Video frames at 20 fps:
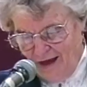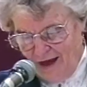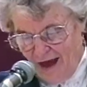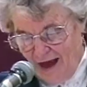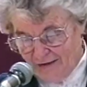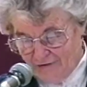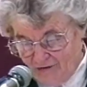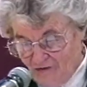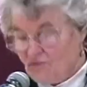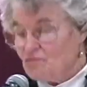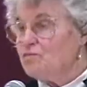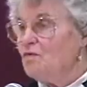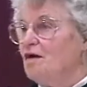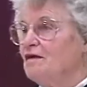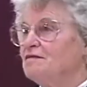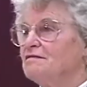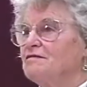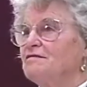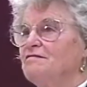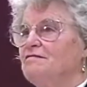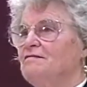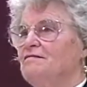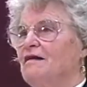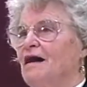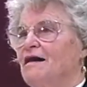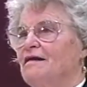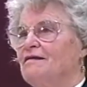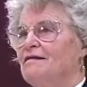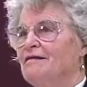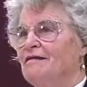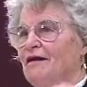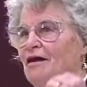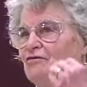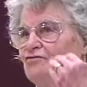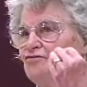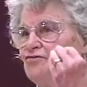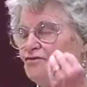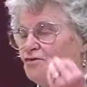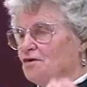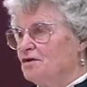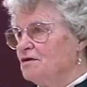I just want to assure